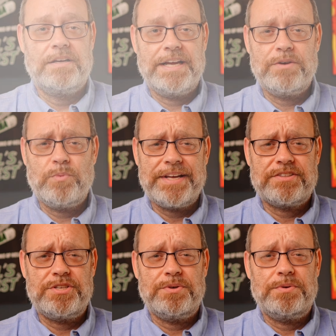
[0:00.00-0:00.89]
In week
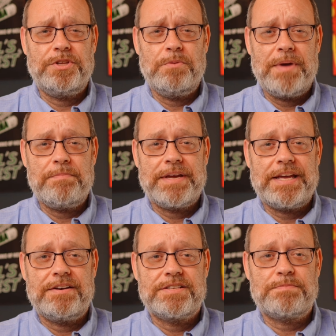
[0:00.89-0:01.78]
2, you may
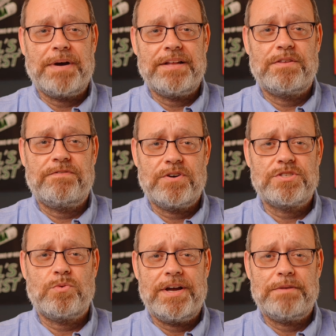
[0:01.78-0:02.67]
begin to spot the
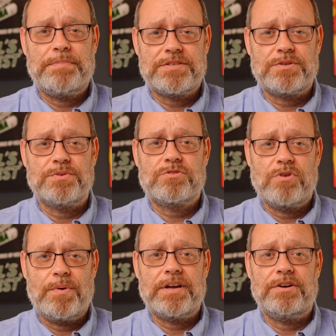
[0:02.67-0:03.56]
first white pistils
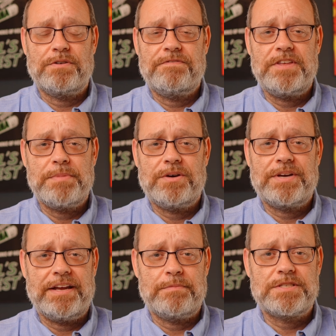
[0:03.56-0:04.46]
growing on your female
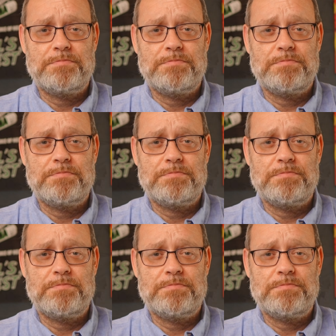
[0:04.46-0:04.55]
cannabis